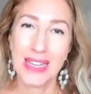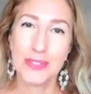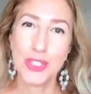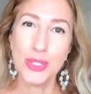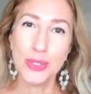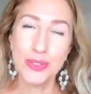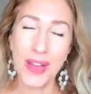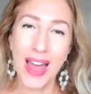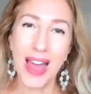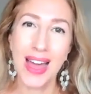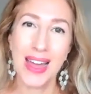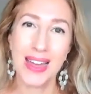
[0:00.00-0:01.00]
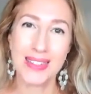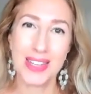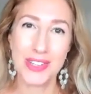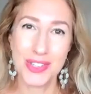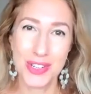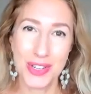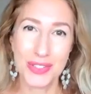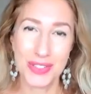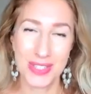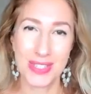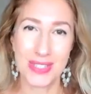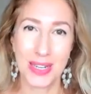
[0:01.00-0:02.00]
If you've had a
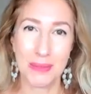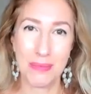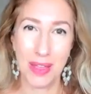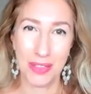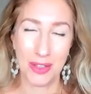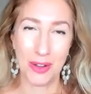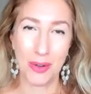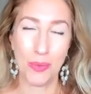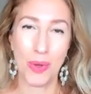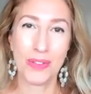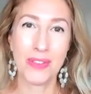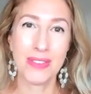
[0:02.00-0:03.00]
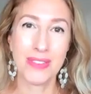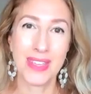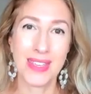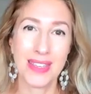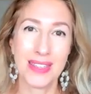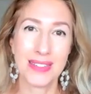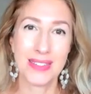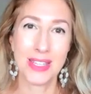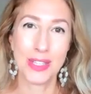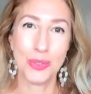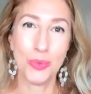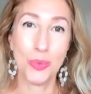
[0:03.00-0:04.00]
narcissistic mother, one of the things that
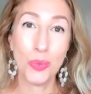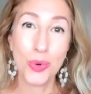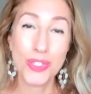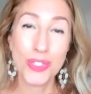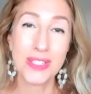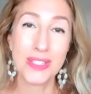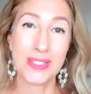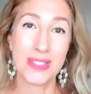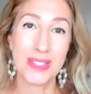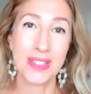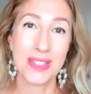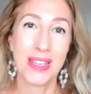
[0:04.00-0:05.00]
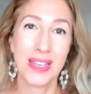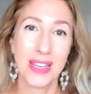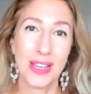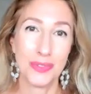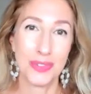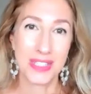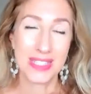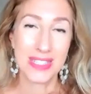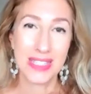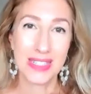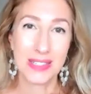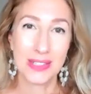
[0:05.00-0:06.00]
you wouldn't have
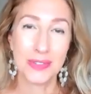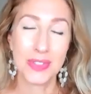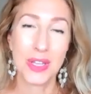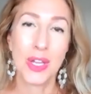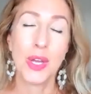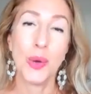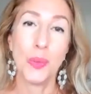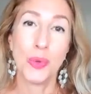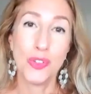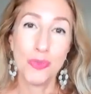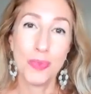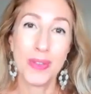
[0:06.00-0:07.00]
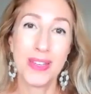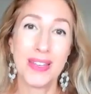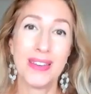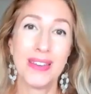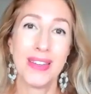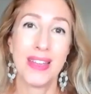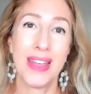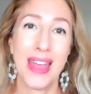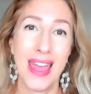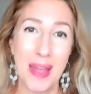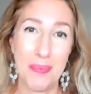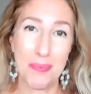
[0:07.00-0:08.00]
received would have been
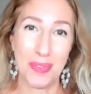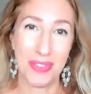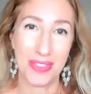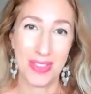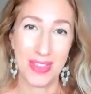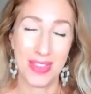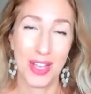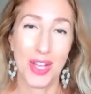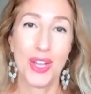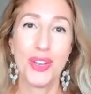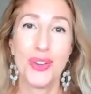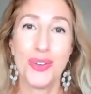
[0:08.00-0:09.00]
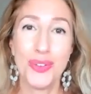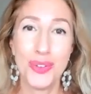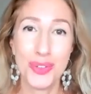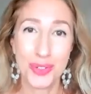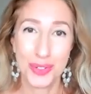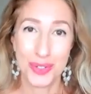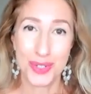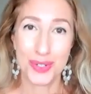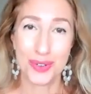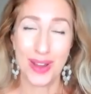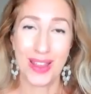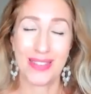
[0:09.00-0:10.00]
empathy,
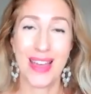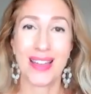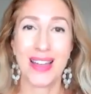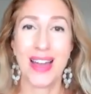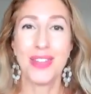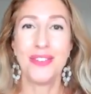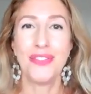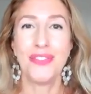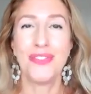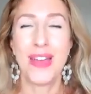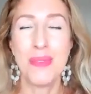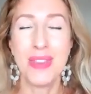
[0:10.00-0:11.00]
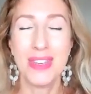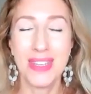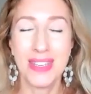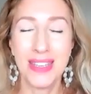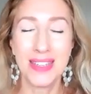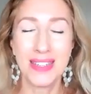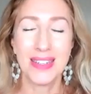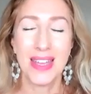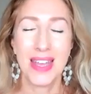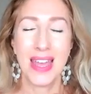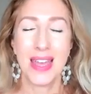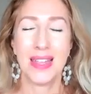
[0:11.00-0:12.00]
nurturing, that kind of feminine,
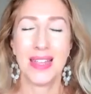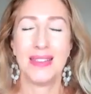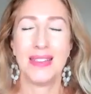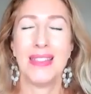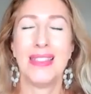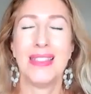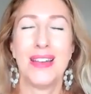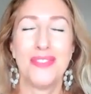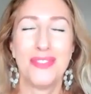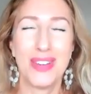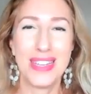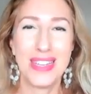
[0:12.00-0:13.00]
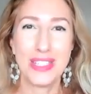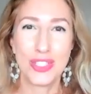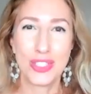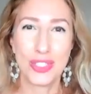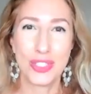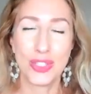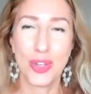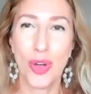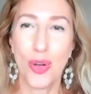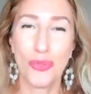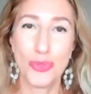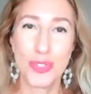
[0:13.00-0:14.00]
lovely,
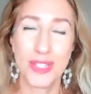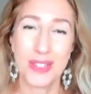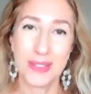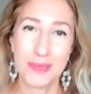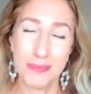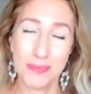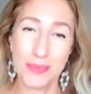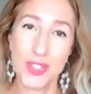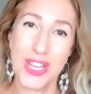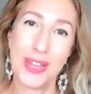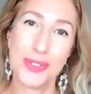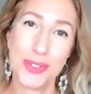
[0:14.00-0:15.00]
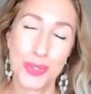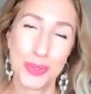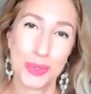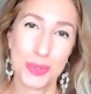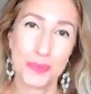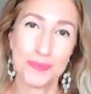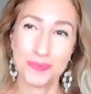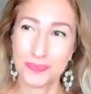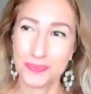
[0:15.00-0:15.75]
soft, gentle,